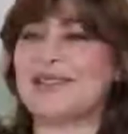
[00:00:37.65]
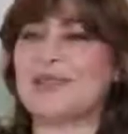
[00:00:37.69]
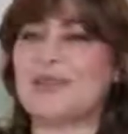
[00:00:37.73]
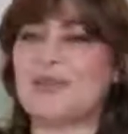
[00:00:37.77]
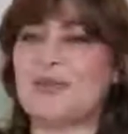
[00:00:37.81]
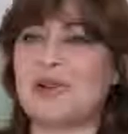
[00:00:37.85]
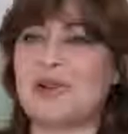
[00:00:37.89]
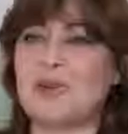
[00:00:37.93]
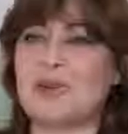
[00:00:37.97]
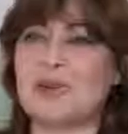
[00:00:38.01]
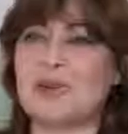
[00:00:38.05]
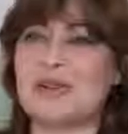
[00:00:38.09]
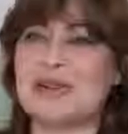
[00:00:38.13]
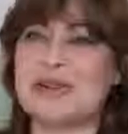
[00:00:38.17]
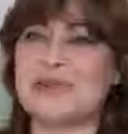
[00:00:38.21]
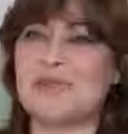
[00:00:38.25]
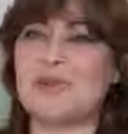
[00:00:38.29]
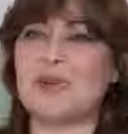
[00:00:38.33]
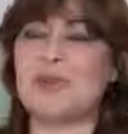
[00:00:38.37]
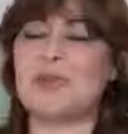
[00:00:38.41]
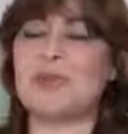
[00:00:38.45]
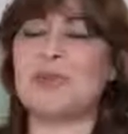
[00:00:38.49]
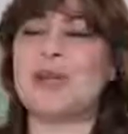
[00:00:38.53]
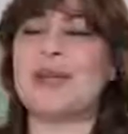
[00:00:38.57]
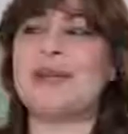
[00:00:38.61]
feminist
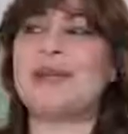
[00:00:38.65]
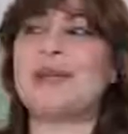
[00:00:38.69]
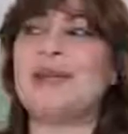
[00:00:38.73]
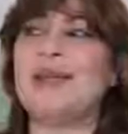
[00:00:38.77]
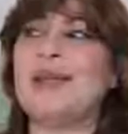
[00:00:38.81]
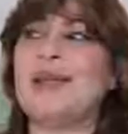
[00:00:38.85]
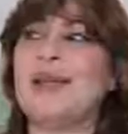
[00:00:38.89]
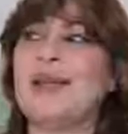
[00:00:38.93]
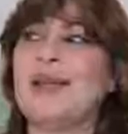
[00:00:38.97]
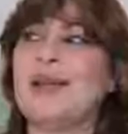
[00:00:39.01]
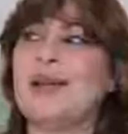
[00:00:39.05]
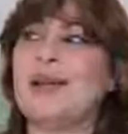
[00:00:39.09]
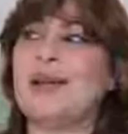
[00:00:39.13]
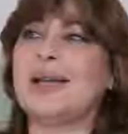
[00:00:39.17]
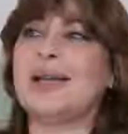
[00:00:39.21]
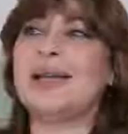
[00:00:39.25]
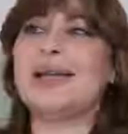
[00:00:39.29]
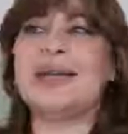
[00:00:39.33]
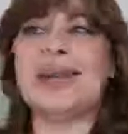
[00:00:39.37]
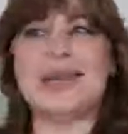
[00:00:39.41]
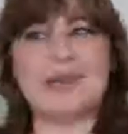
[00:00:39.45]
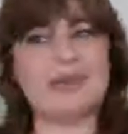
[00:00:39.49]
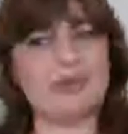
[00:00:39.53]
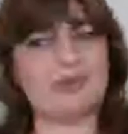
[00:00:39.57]
movement, in a